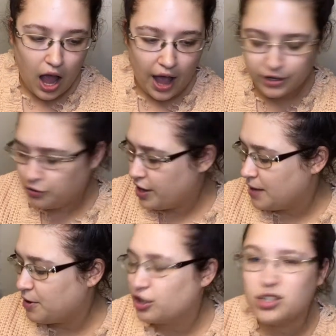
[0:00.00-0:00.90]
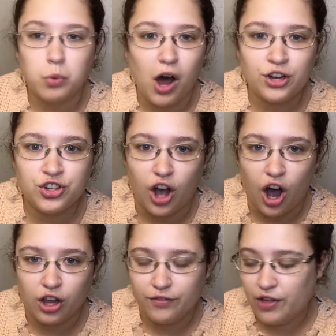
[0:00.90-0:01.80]
I don't think I'm going to swatch
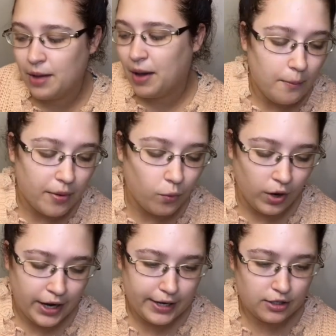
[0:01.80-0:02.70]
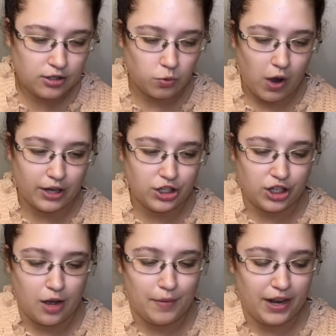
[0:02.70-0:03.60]
all of them, but we're going to swatch
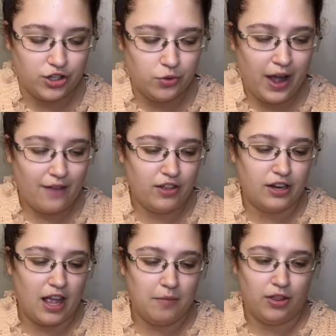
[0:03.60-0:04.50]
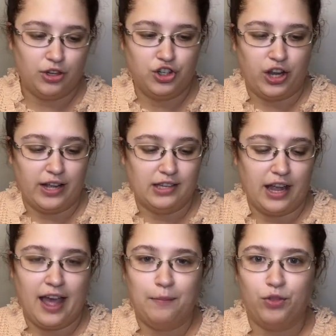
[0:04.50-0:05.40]
some, and I do have the name of the shades. I
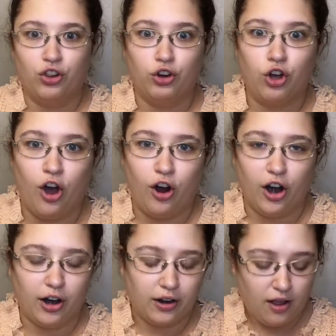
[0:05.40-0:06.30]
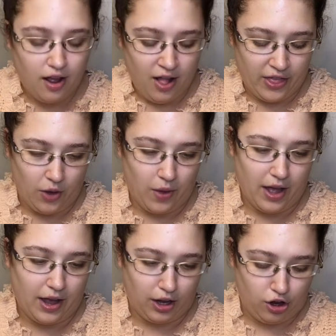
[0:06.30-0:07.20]
kept the little card, that way
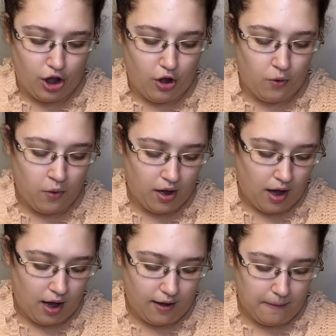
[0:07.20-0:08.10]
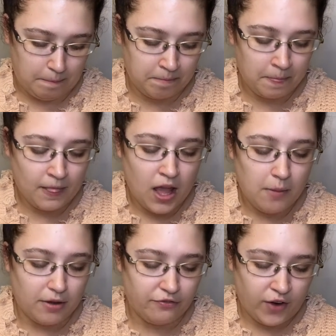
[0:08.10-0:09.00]
I know.
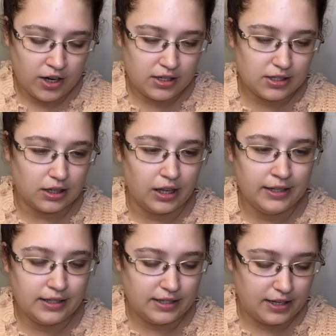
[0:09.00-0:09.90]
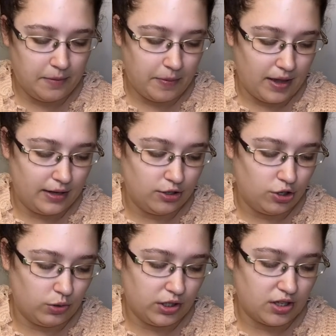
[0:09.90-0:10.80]
But first, let's dip
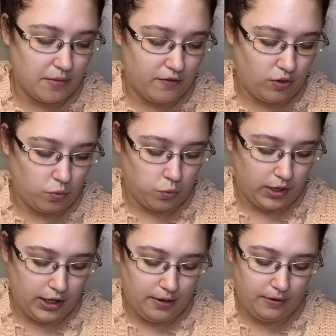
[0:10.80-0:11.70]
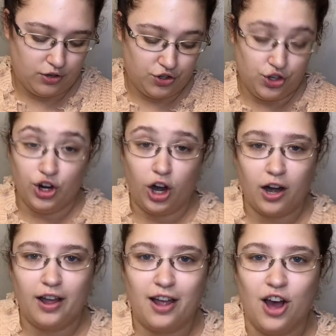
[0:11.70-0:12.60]
into some of the really
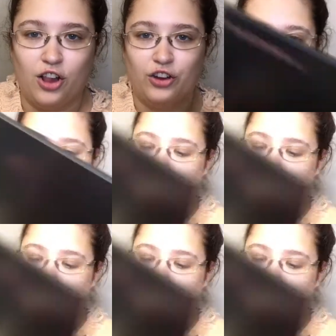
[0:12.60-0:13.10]
dark colors.